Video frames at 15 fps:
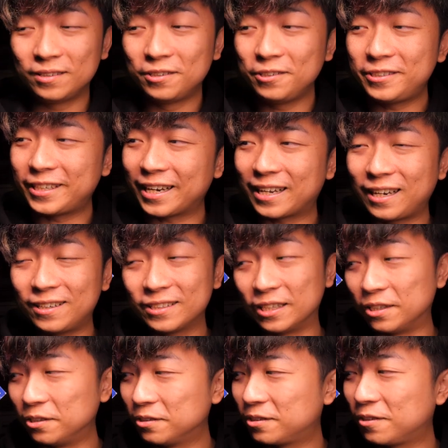do check out the
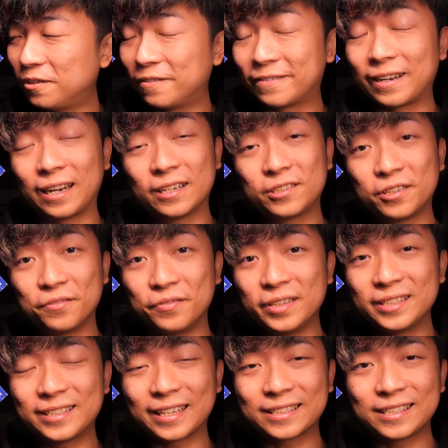new School of Cardistry
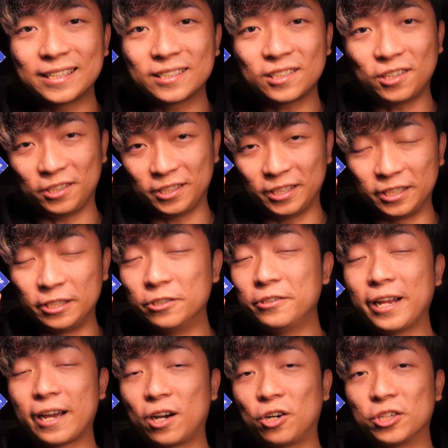V6s on
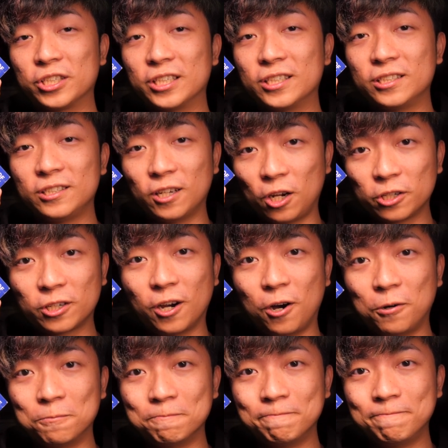
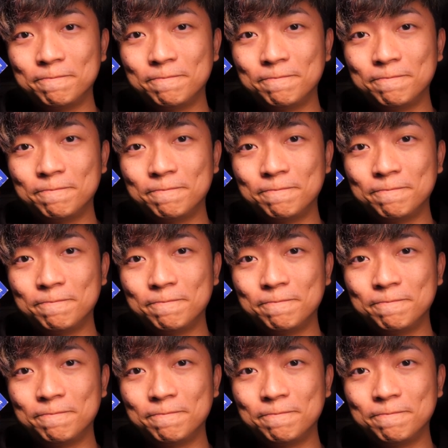thenewdeckorder.com.